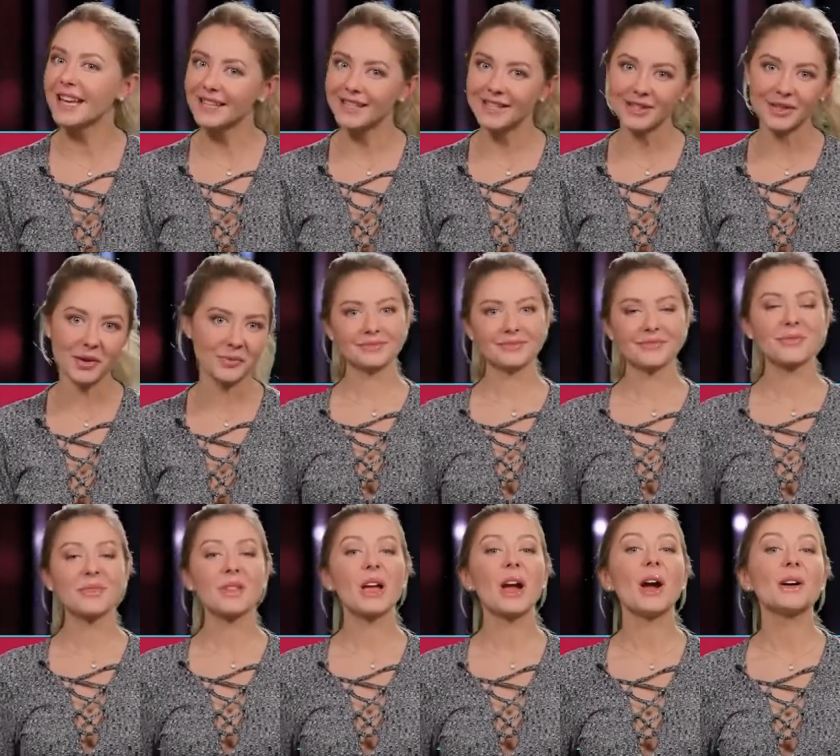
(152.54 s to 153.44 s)
through it, but
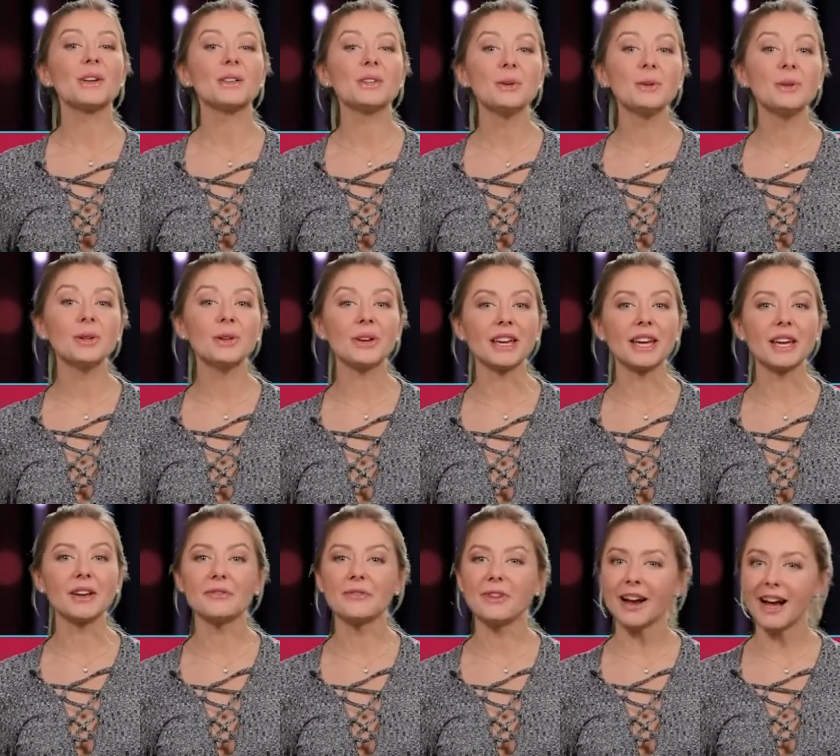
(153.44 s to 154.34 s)
it is tough, so
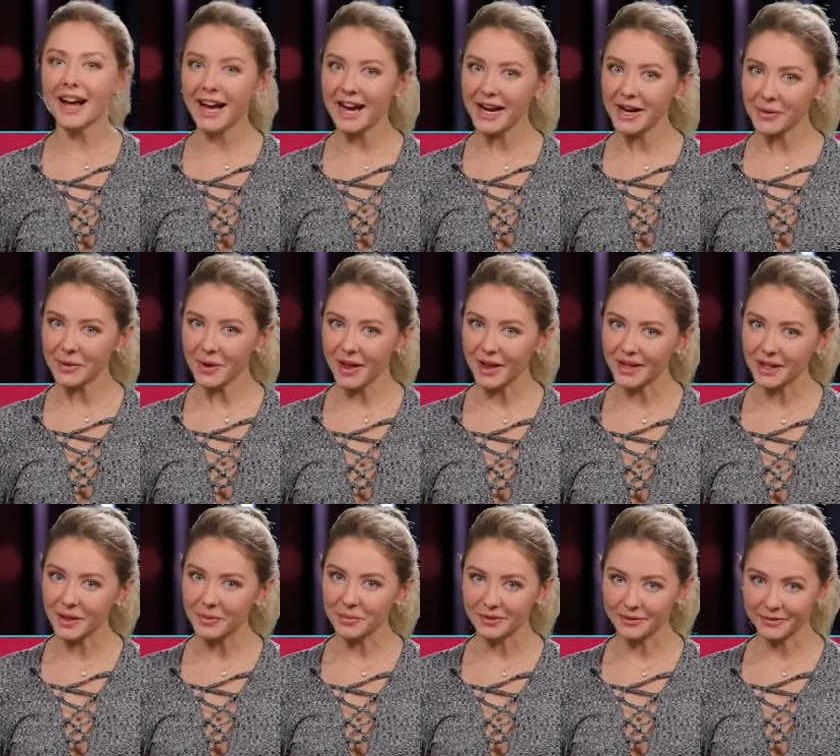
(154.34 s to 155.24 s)
reach out, get
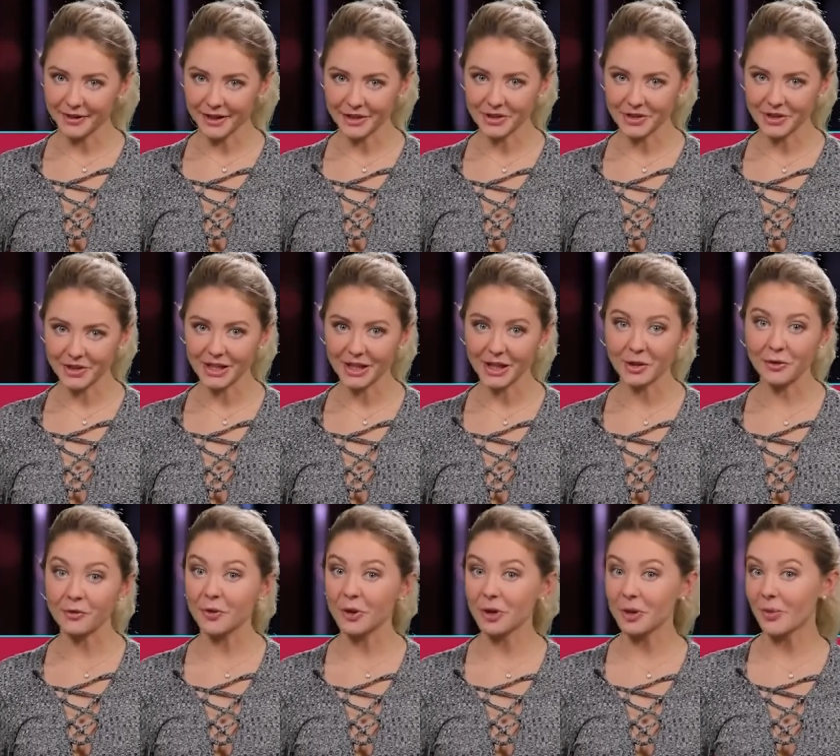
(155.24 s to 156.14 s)
support, she
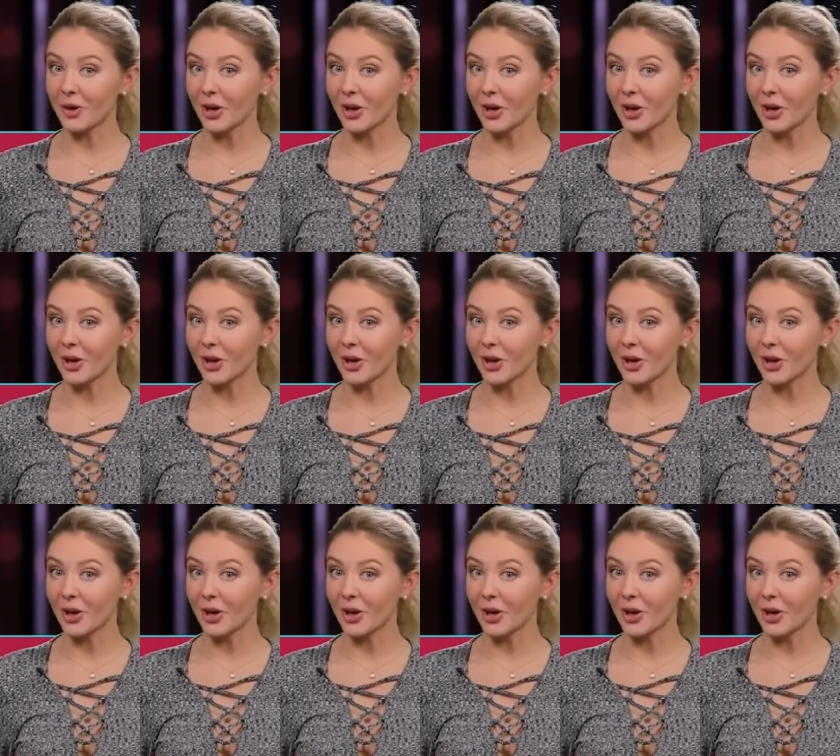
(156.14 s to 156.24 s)
said.